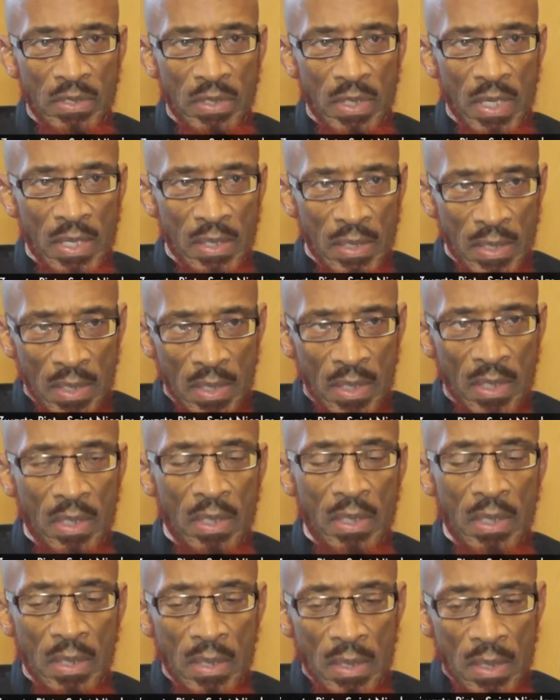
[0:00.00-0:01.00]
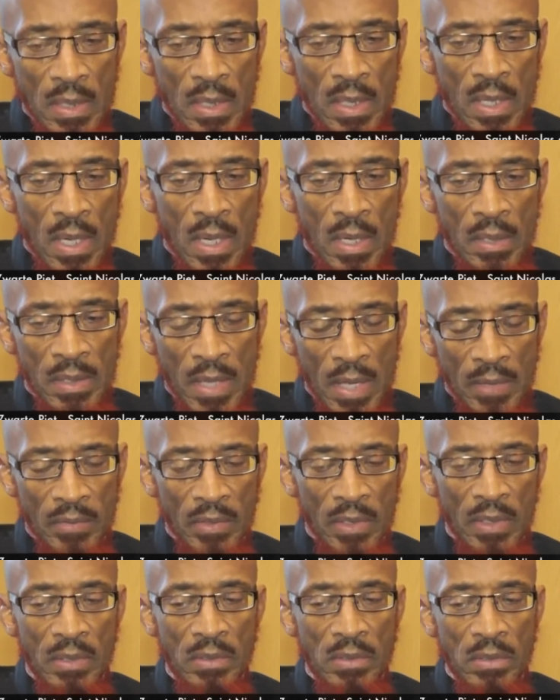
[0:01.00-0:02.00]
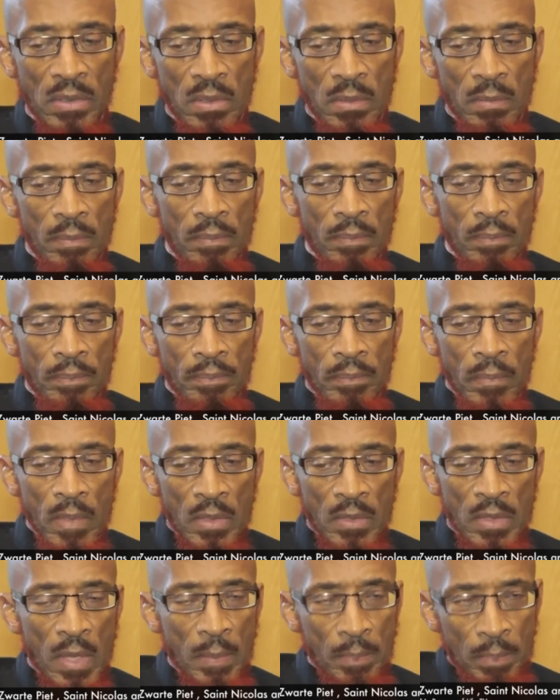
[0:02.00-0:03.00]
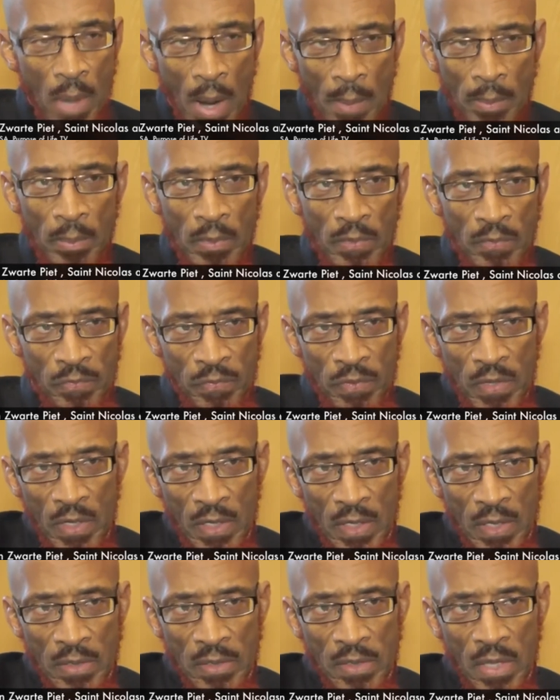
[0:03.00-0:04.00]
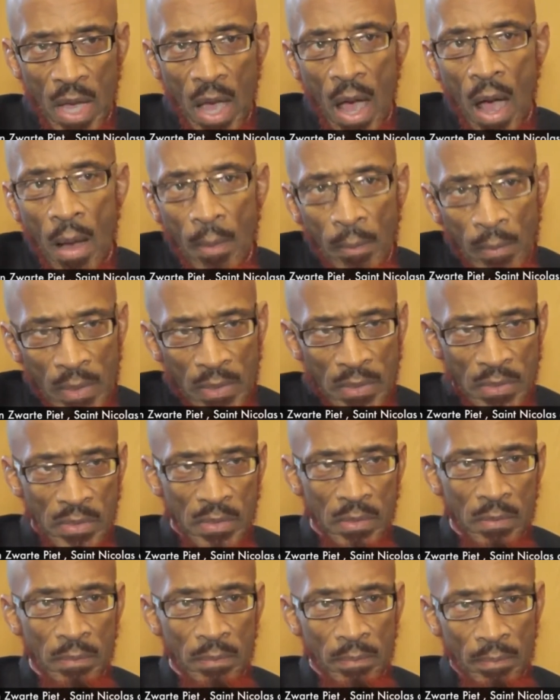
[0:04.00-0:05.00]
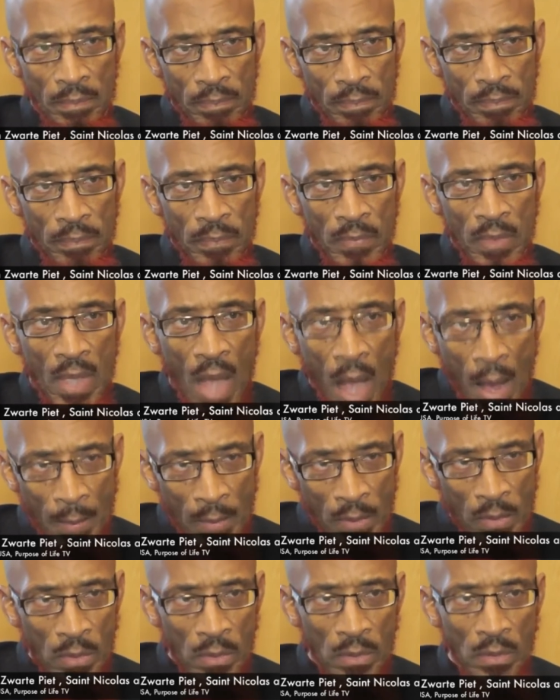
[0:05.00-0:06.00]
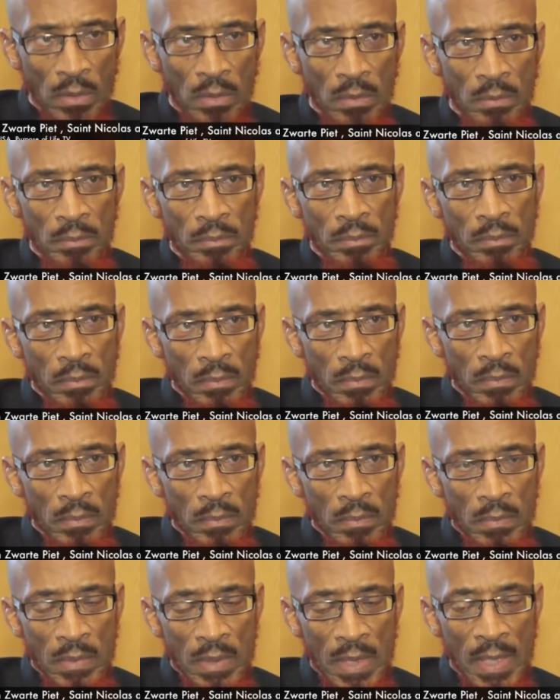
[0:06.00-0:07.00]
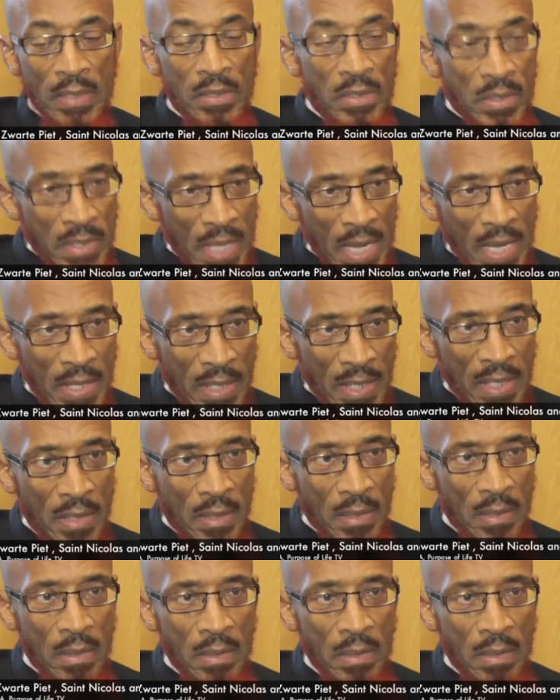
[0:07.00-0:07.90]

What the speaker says: in the Netherlands, they probably feel it harmless, comical, entertaining.